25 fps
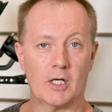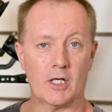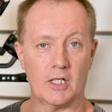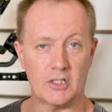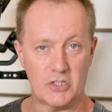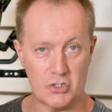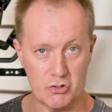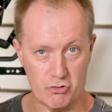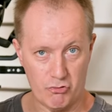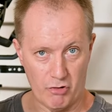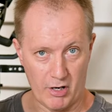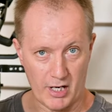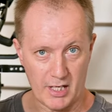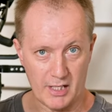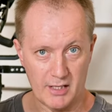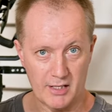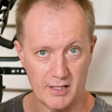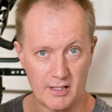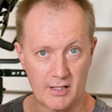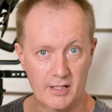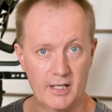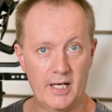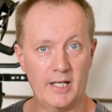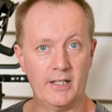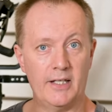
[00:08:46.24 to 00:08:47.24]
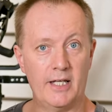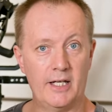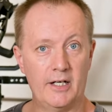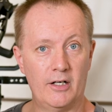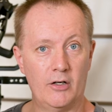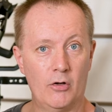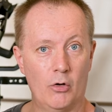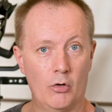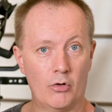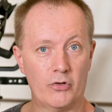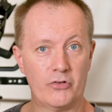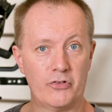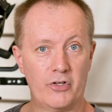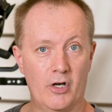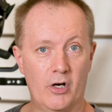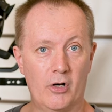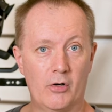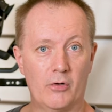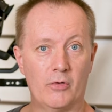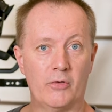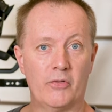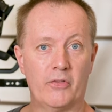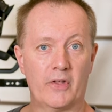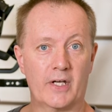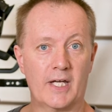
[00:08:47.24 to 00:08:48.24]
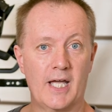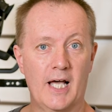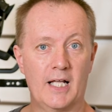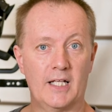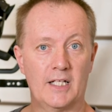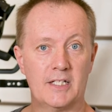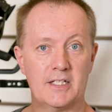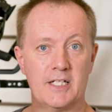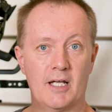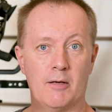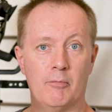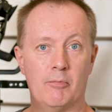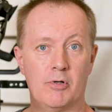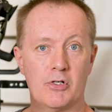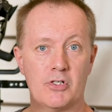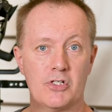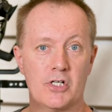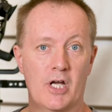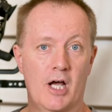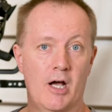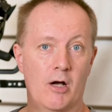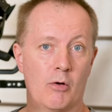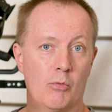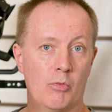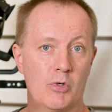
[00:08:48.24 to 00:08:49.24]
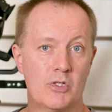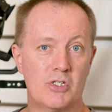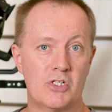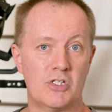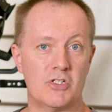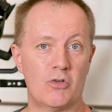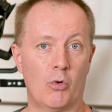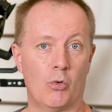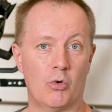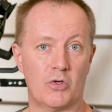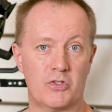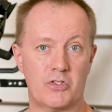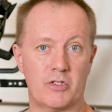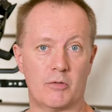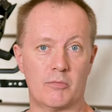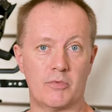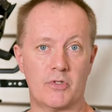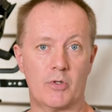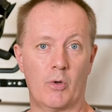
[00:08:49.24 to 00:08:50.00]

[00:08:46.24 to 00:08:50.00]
strength and then also the color temperature, which is awesome.